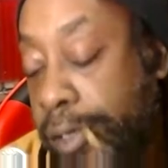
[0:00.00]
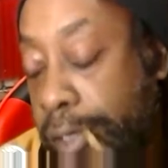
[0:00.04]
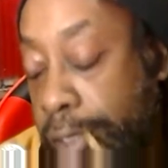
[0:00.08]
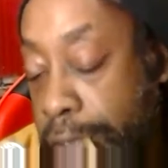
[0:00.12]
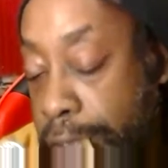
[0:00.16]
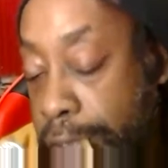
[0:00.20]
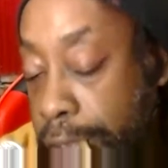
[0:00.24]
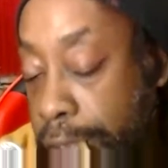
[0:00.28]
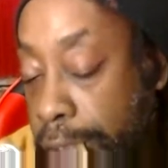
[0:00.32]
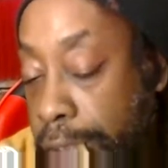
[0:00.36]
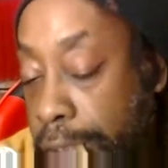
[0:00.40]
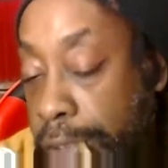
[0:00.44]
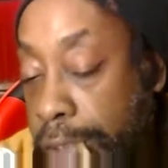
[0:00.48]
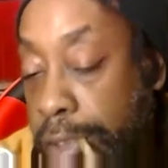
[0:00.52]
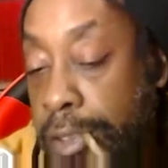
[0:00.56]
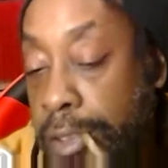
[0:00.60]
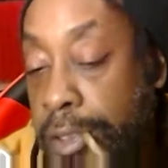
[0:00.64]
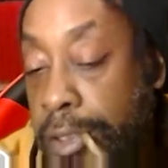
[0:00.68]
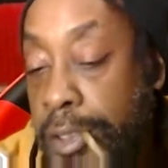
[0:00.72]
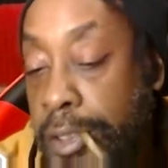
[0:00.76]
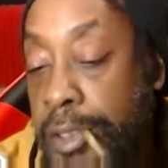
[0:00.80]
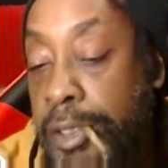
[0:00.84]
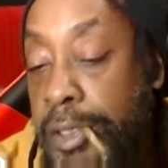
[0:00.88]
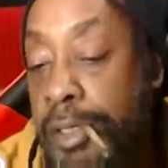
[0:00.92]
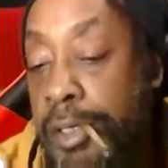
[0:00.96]
that's up.
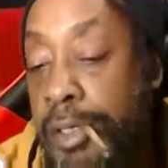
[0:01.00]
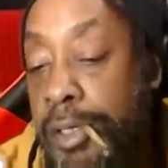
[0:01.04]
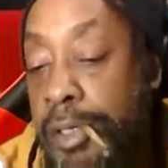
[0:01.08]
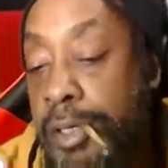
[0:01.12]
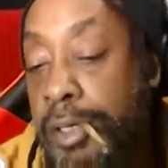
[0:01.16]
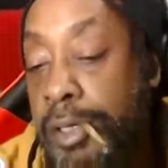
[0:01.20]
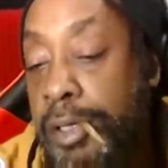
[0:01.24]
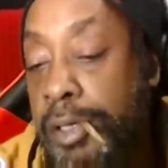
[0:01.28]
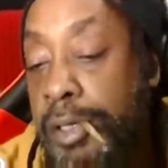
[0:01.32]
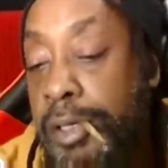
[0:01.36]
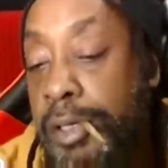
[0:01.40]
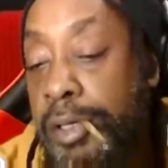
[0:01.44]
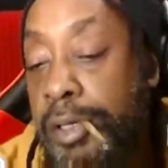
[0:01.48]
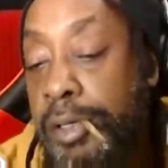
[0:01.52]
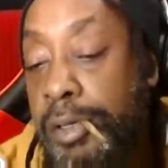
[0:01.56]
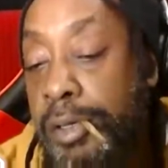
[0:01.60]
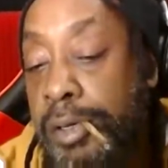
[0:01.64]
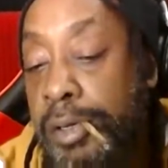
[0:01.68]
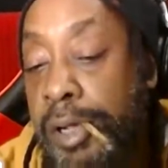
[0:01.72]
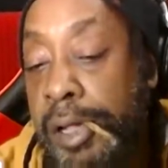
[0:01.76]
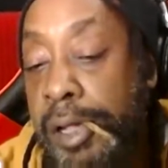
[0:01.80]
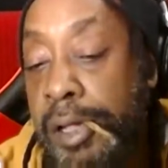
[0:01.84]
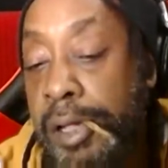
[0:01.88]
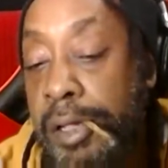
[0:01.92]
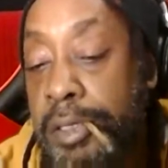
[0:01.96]

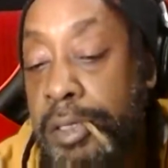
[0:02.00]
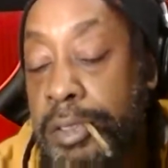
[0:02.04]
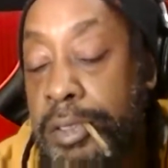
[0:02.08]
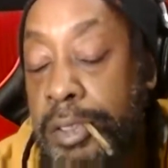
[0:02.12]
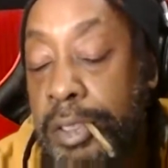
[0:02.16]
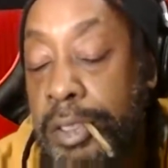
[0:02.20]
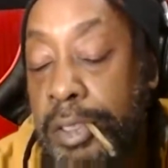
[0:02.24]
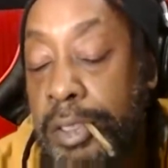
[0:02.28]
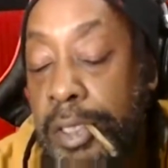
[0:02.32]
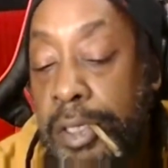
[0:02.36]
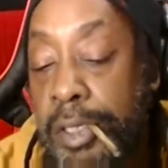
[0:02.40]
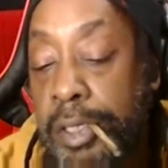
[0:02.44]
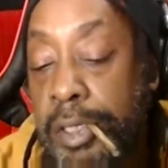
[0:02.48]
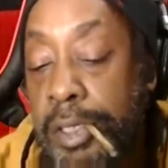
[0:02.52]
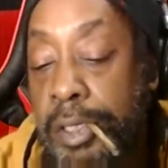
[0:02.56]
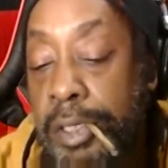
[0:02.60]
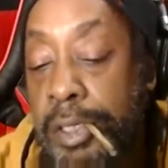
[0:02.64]
Right, that's up there.